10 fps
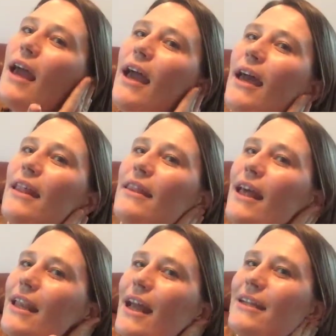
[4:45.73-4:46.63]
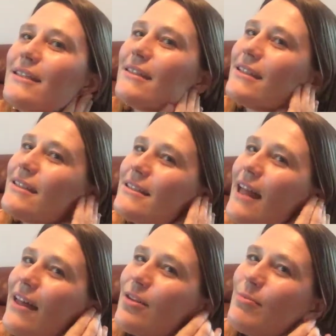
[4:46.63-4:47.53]
And then I just like to
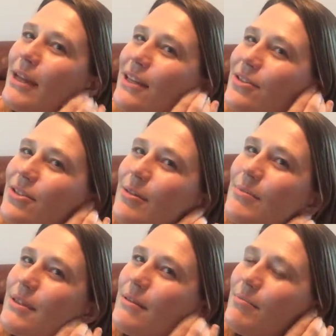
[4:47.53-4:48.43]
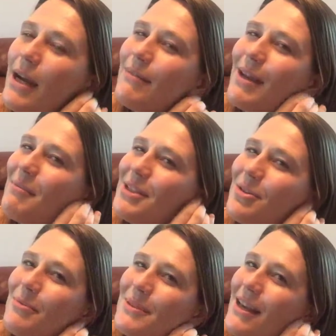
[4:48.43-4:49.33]
slather my eardrums. Not my
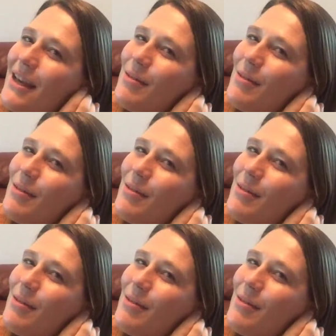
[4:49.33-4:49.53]
drums.